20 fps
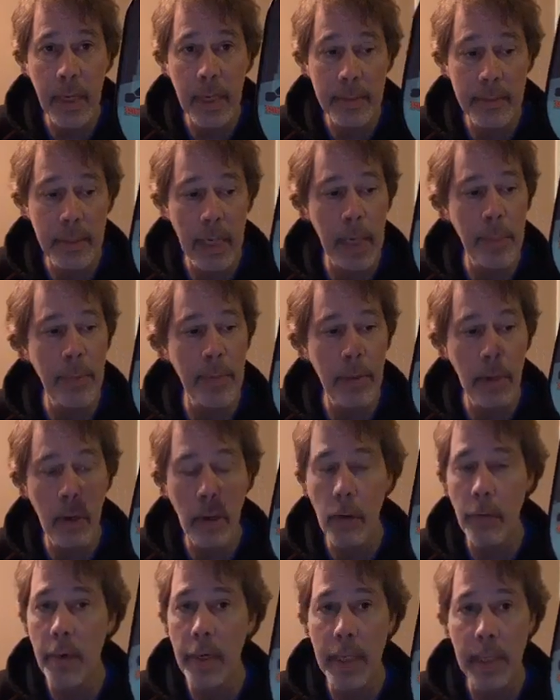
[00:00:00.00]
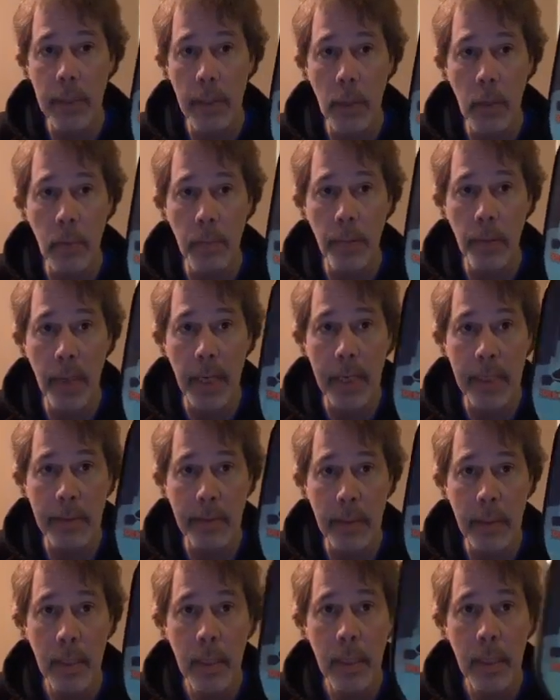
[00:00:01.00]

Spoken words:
on top of the already low price.